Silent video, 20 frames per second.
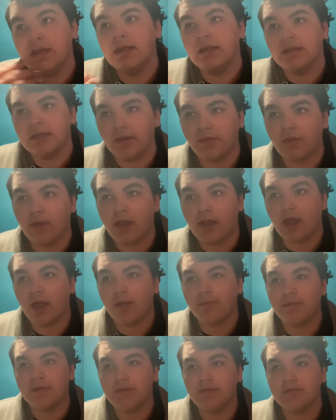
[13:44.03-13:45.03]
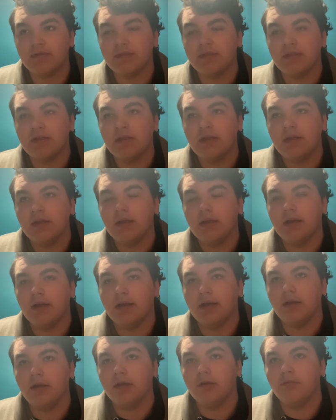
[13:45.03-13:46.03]
after that happens,
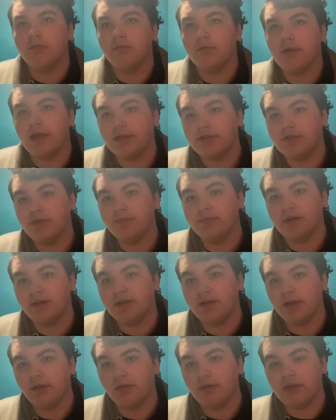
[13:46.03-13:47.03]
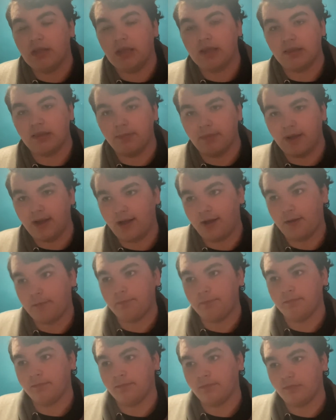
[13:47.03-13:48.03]
we actually find out that the
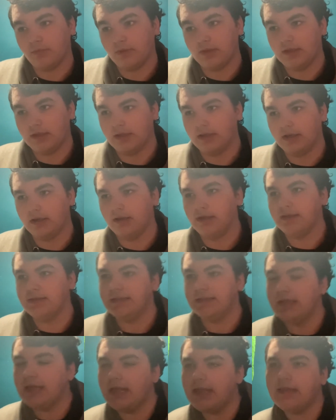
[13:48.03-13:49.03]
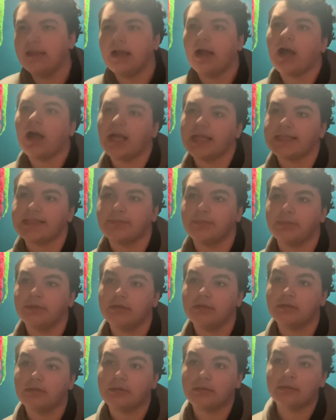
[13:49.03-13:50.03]
mom is in the
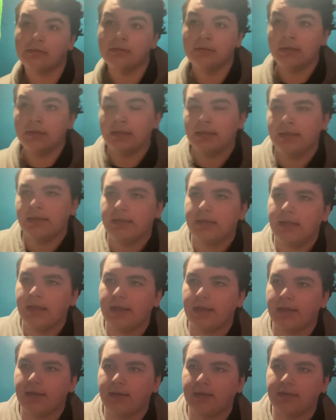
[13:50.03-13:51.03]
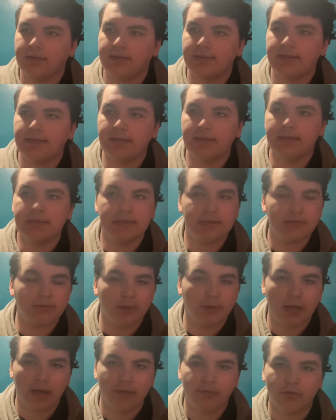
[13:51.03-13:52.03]
hospital, and she's just
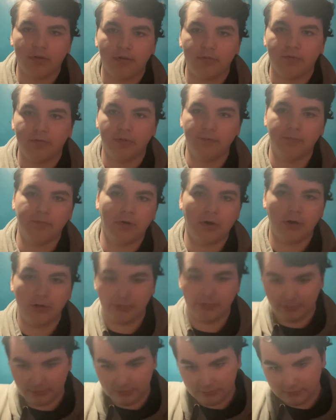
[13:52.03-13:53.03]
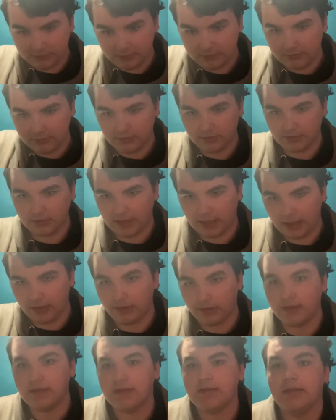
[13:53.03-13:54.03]
recovering from falling out
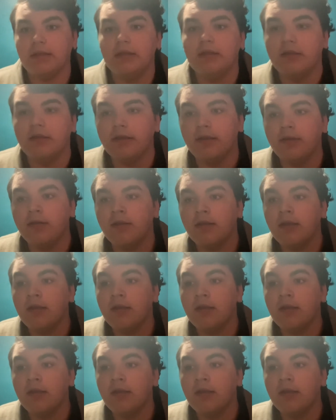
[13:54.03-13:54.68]
of the ceiling.